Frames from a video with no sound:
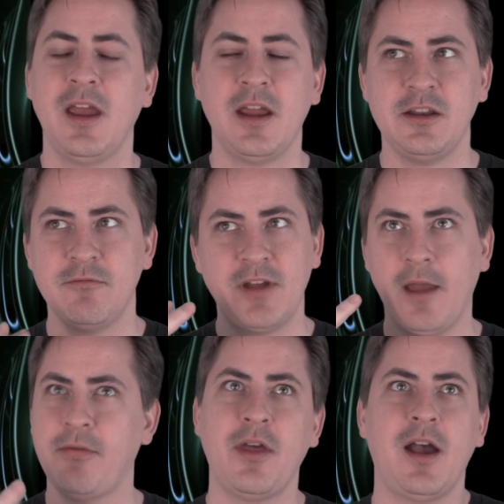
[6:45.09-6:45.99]
and you've
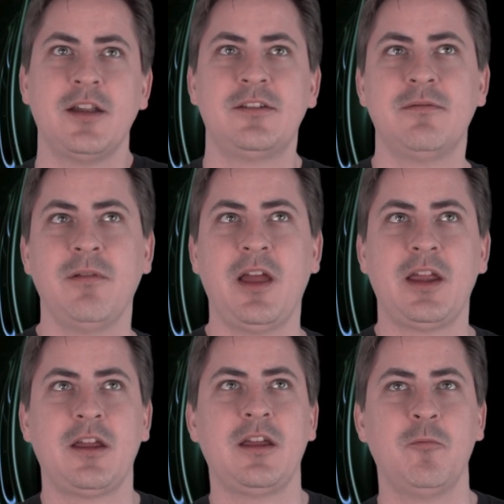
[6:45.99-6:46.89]
got thoughts of
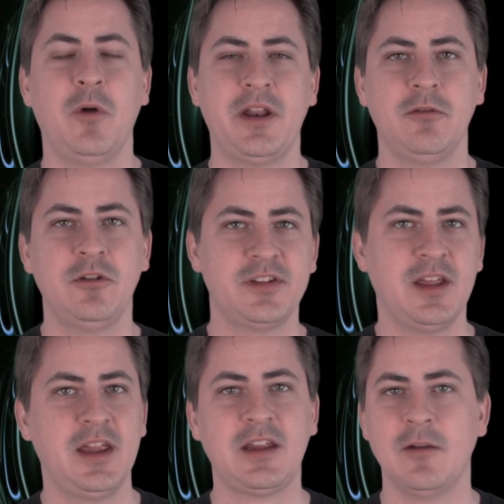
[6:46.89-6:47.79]
like what it looks
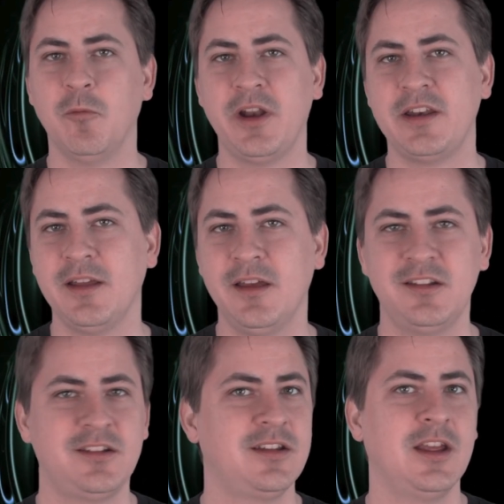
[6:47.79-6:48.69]
like and what it
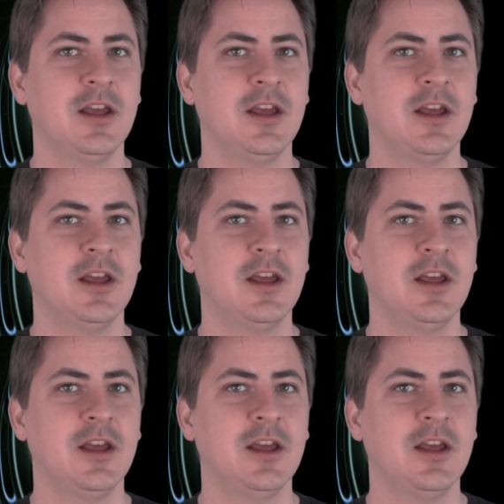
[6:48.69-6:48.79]
does.